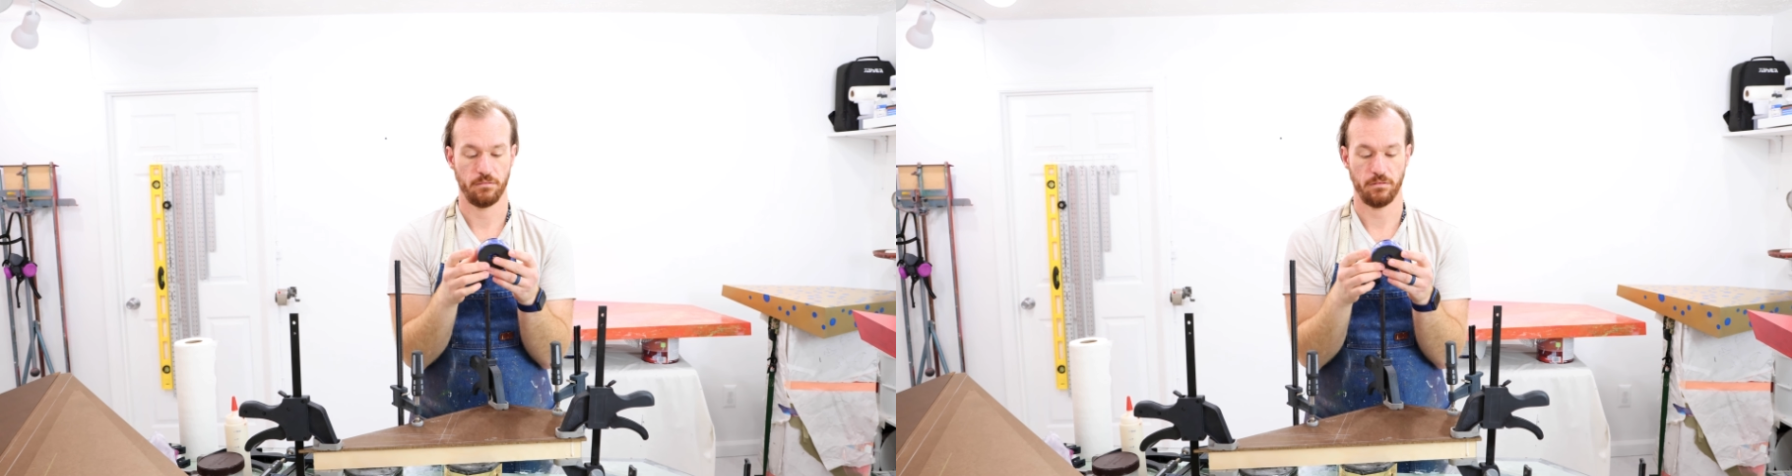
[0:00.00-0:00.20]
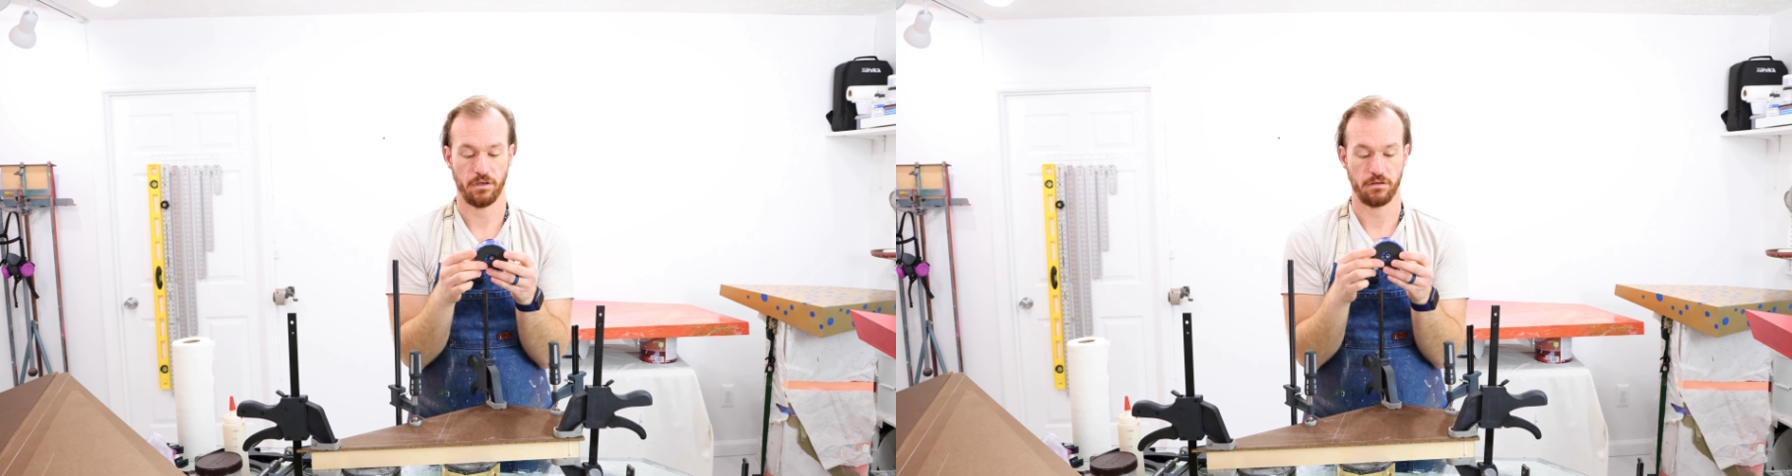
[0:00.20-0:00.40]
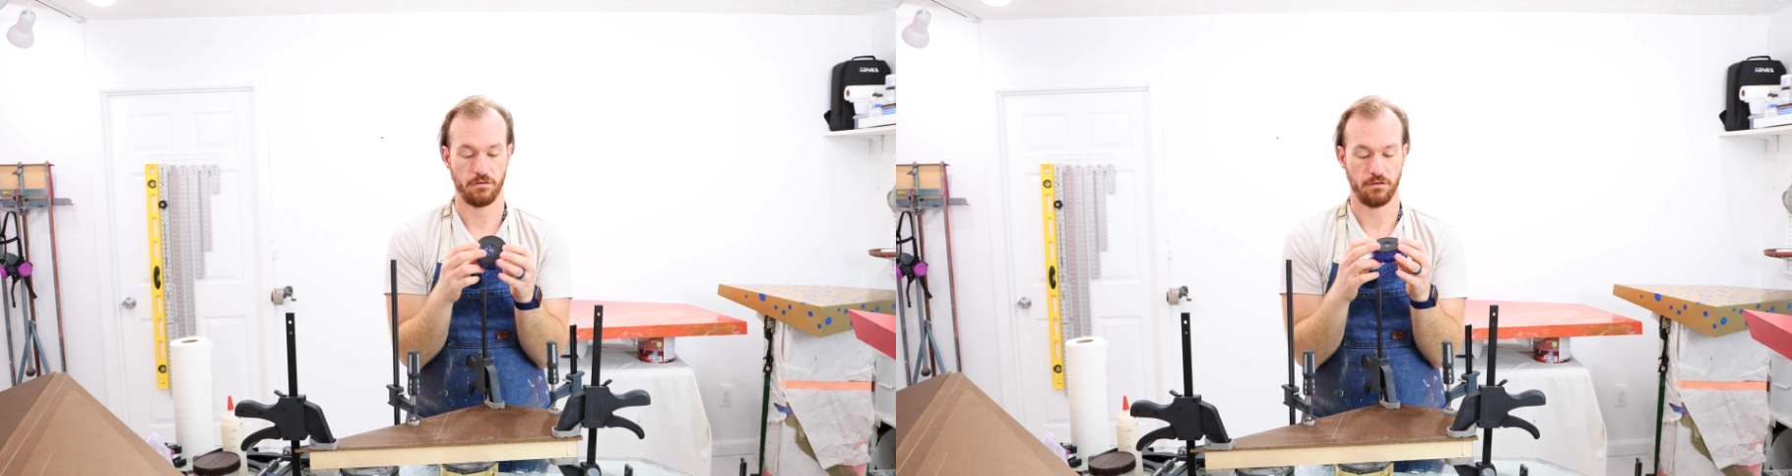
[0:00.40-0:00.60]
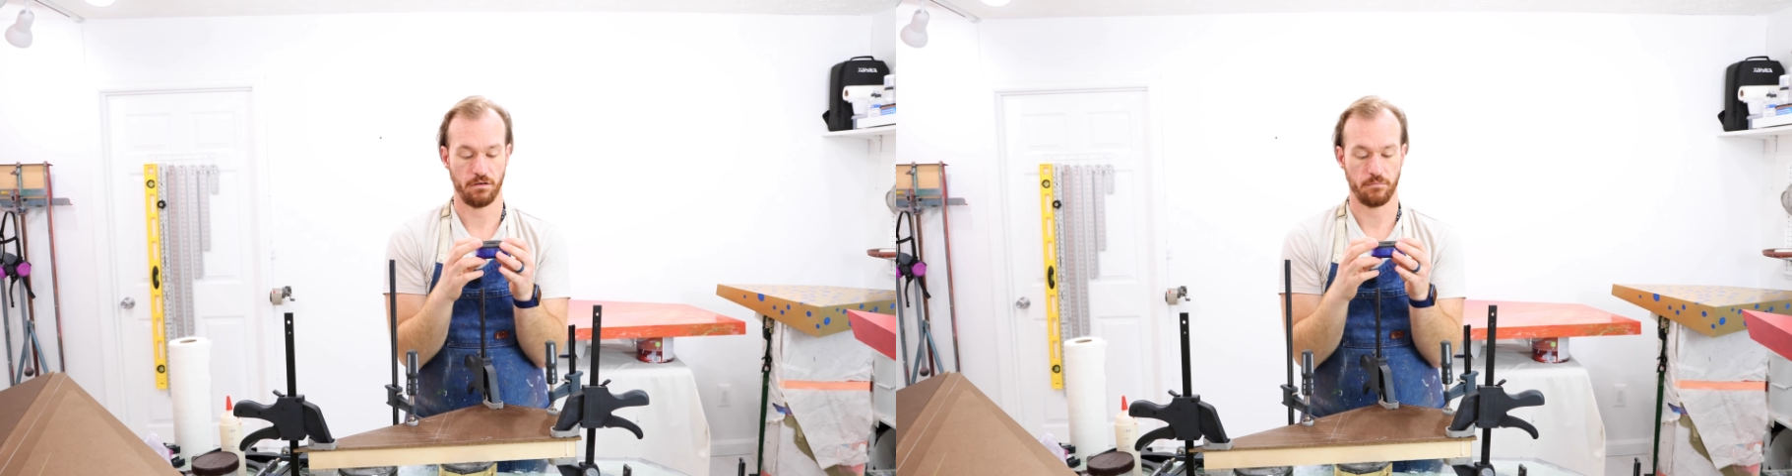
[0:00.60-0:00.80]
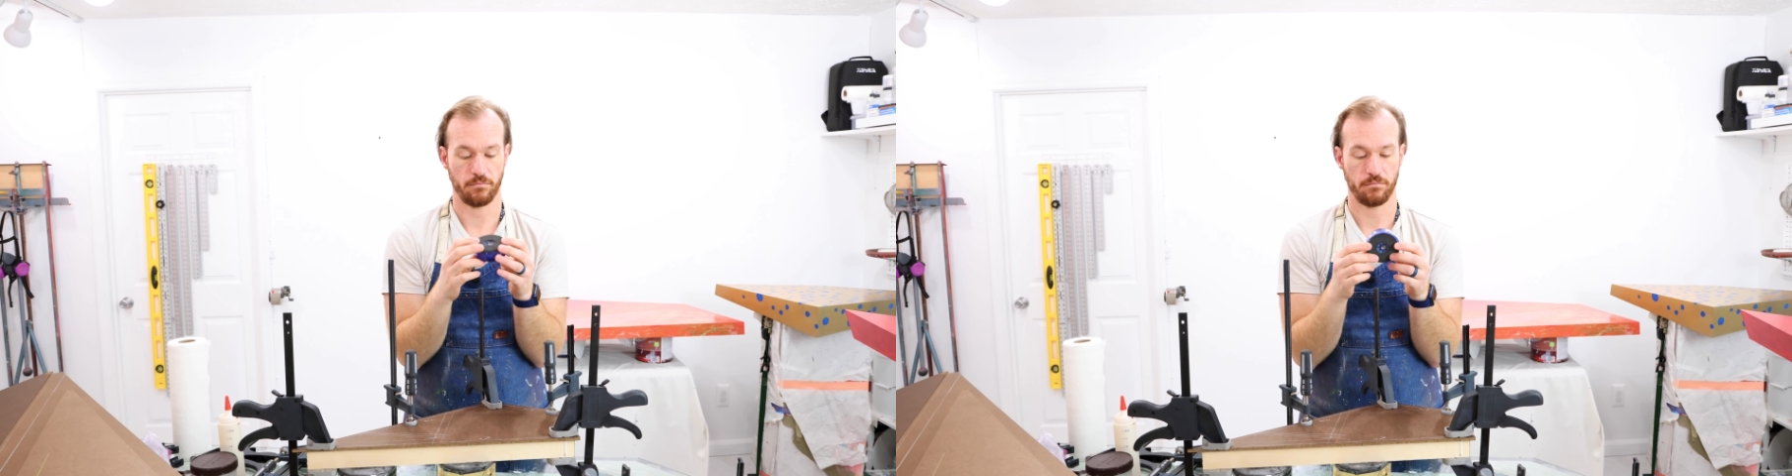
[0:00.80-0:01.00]
but
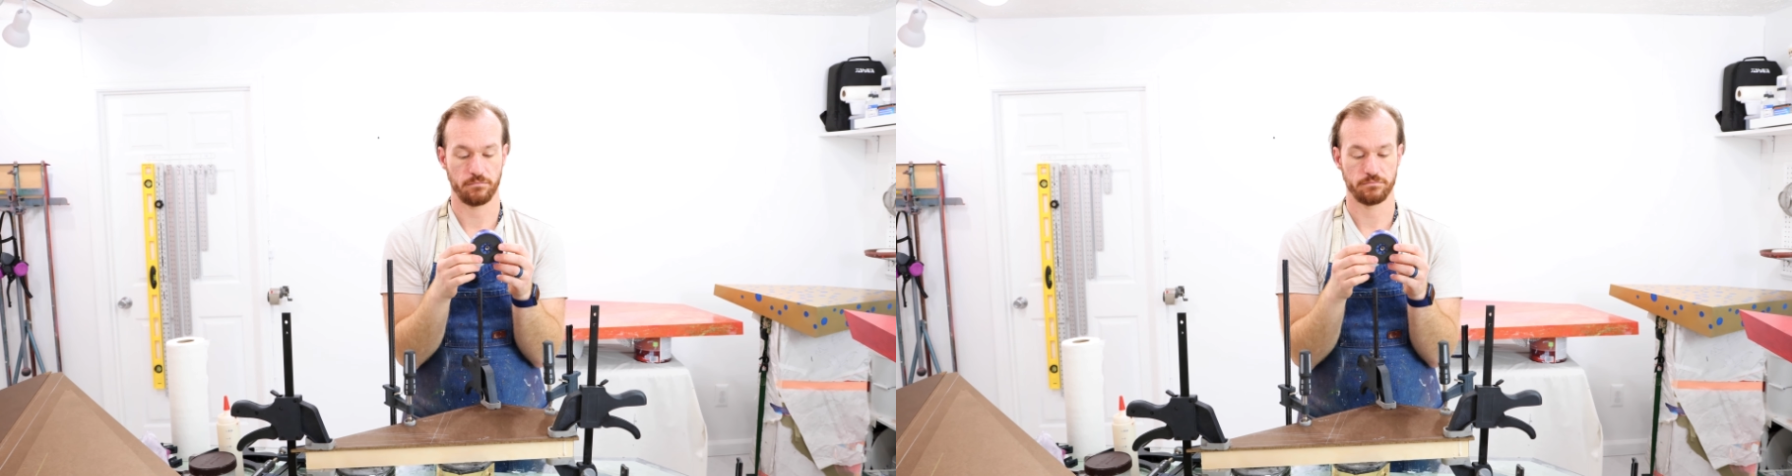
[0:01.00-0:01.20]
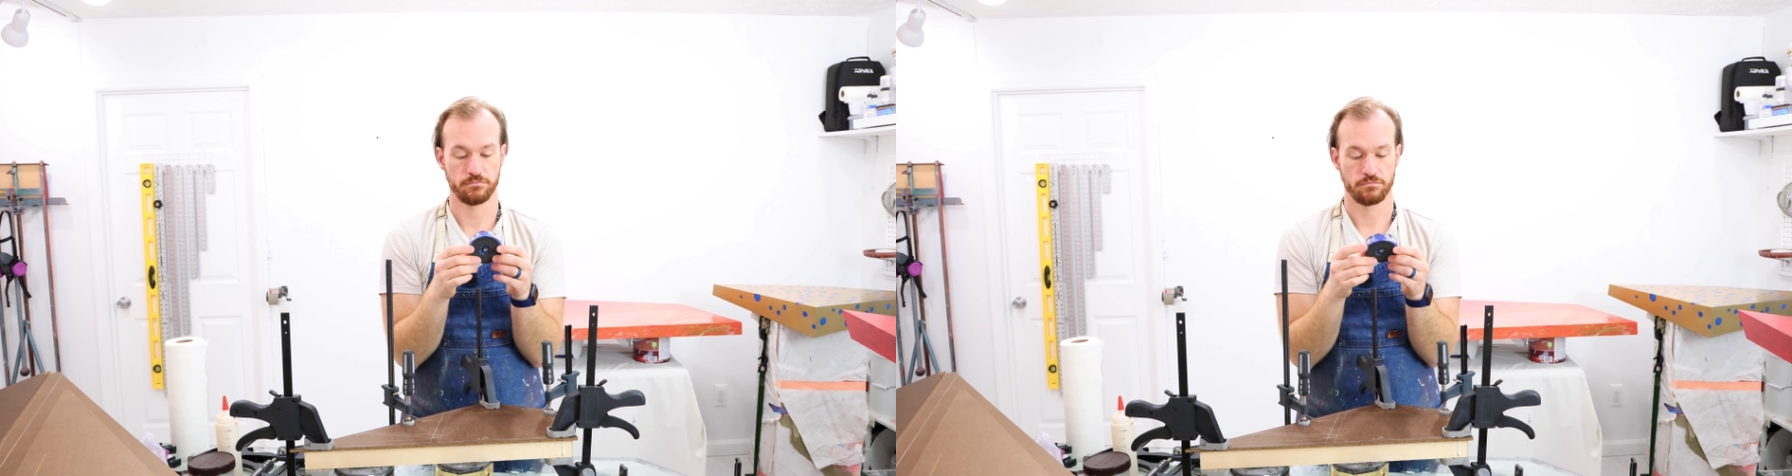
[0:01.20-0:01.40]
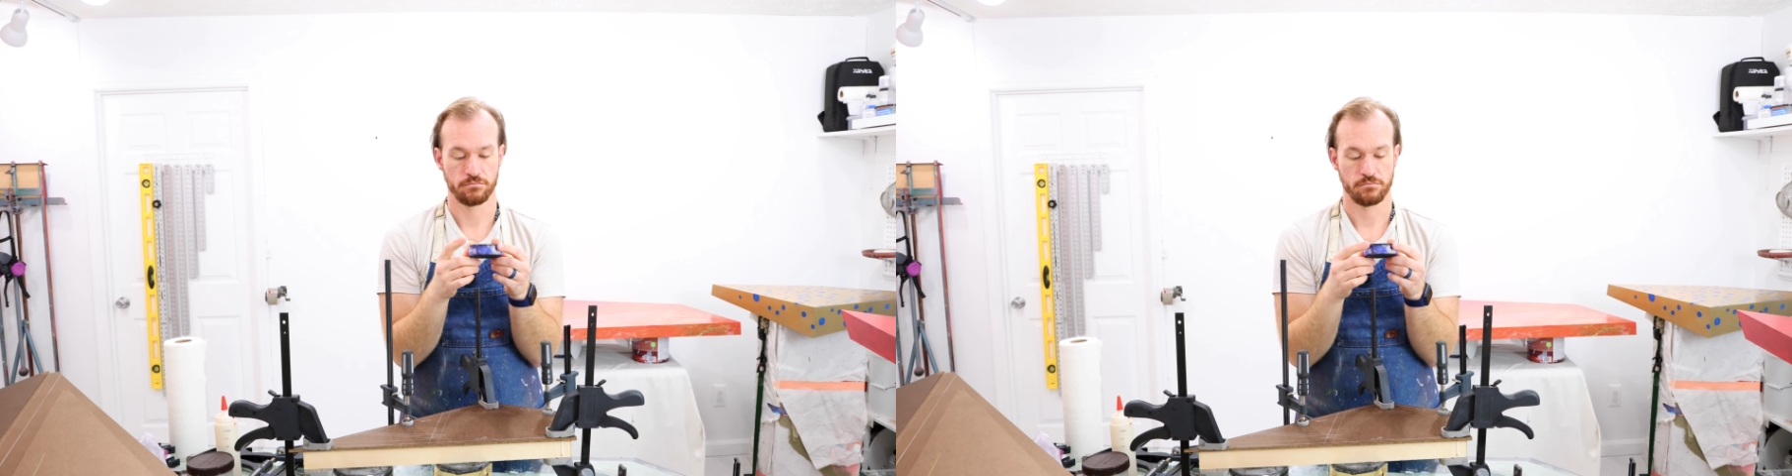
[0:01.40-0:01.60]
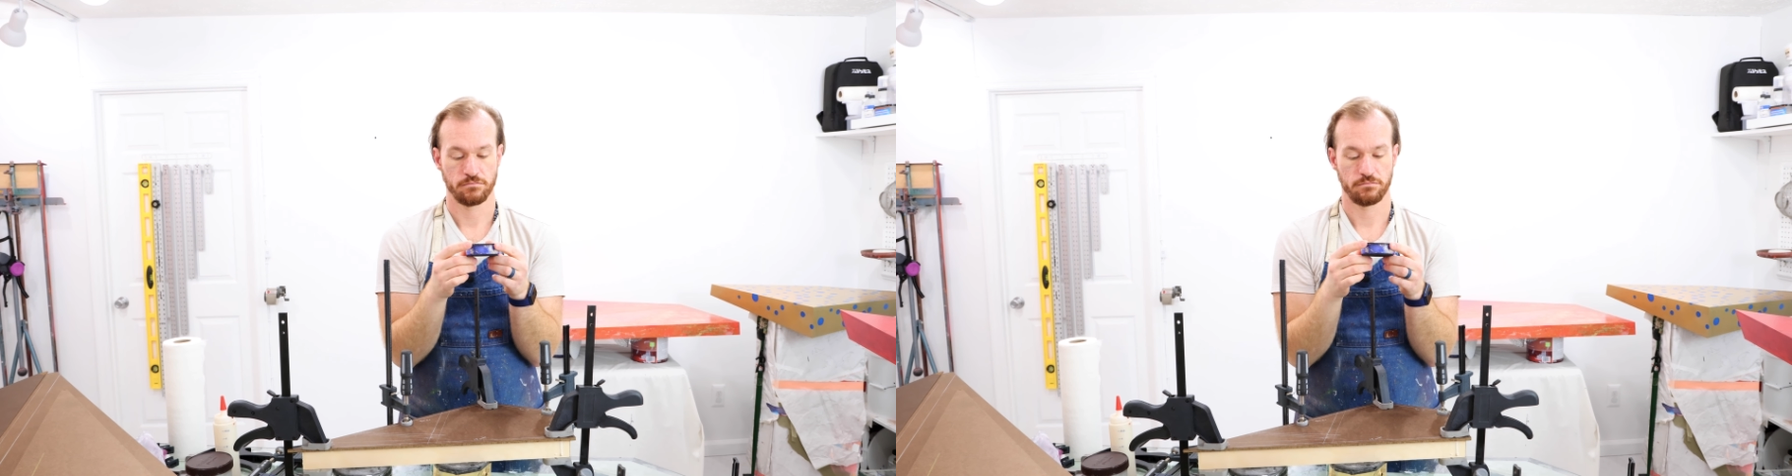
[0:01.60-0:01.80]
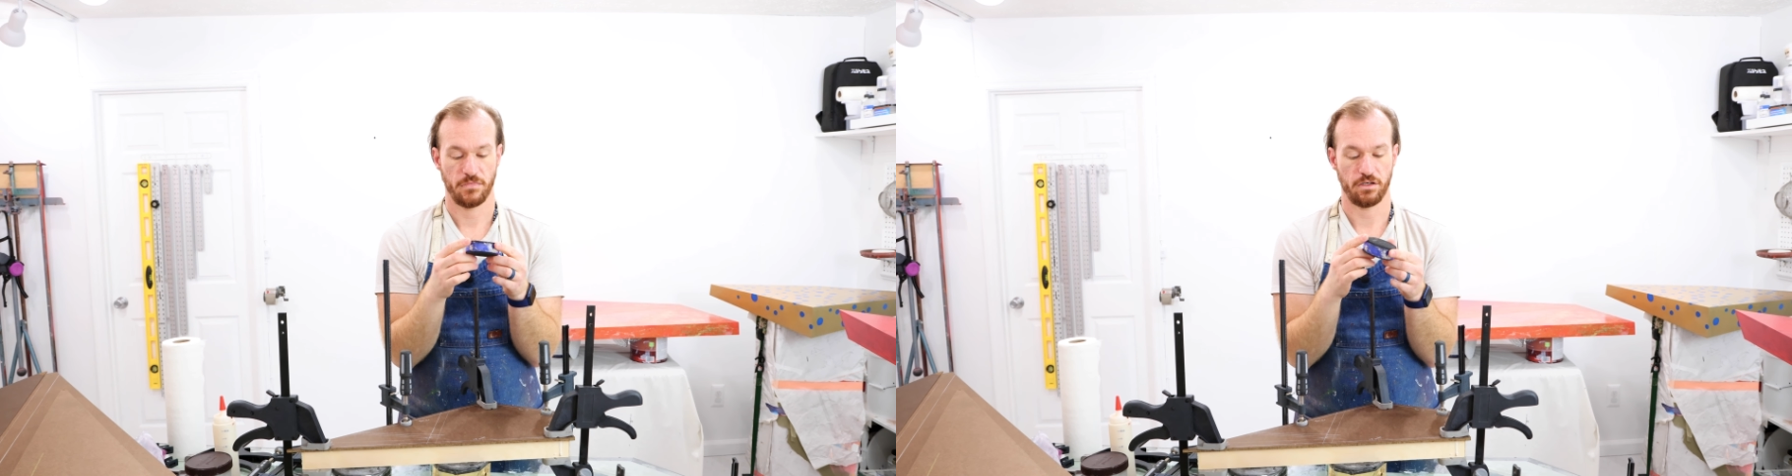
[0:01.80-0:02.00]

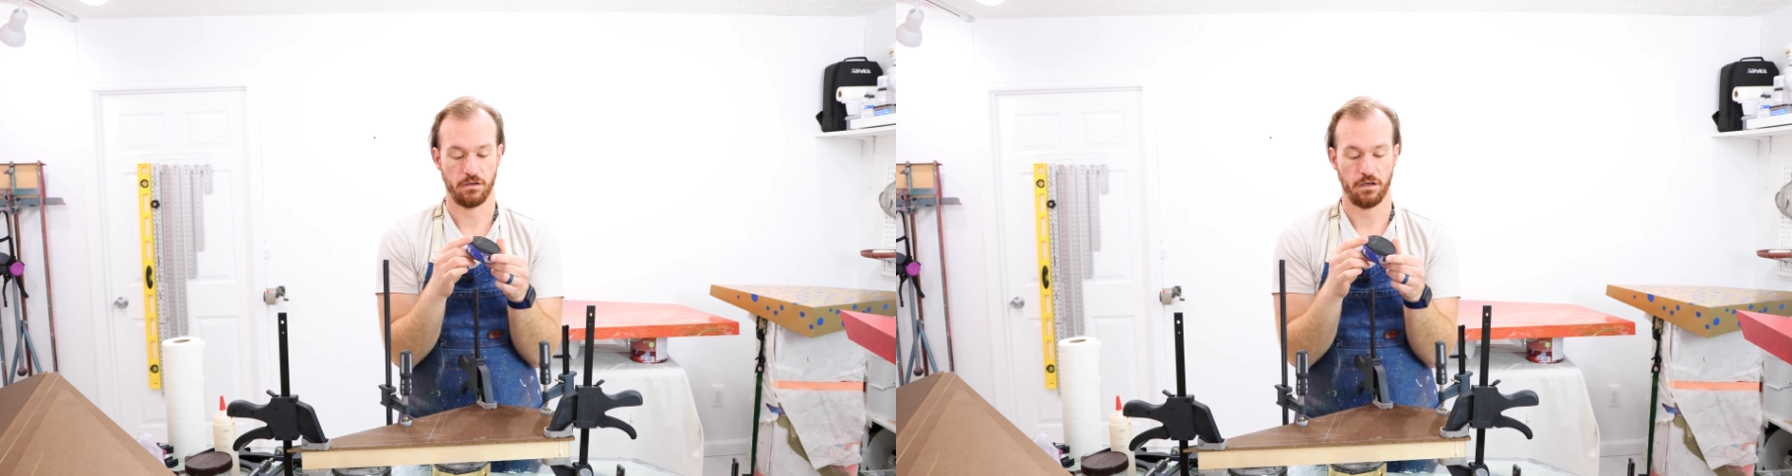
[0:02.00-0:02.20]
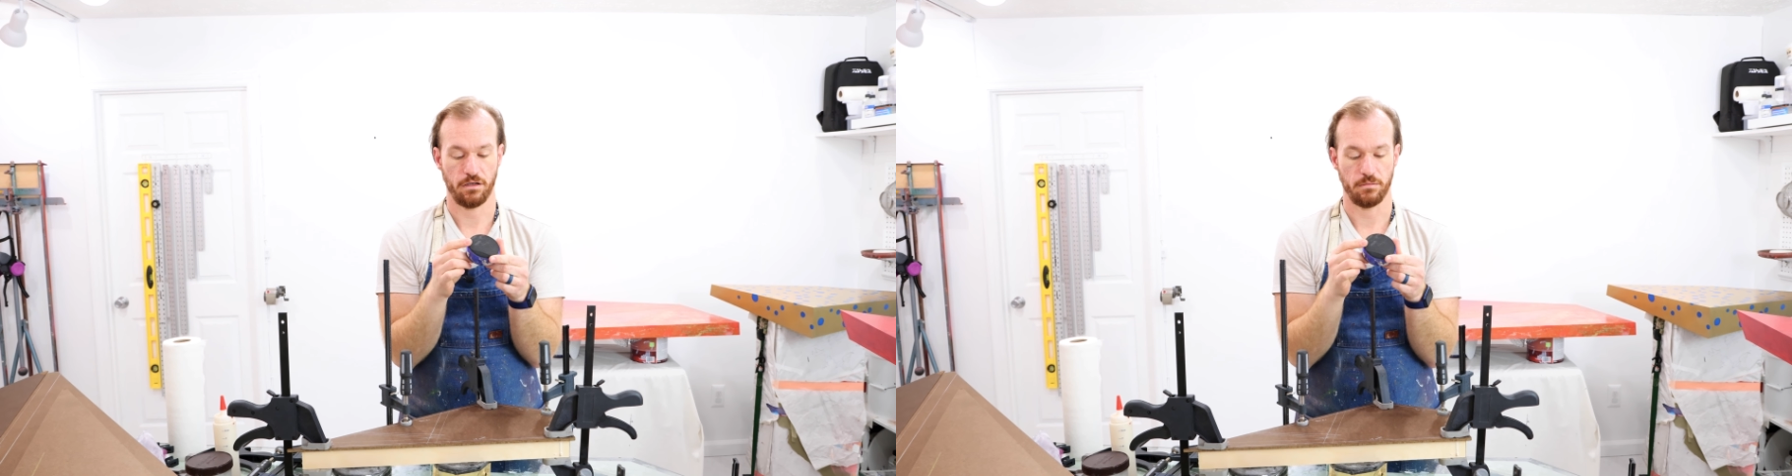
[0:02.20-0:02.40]
they're not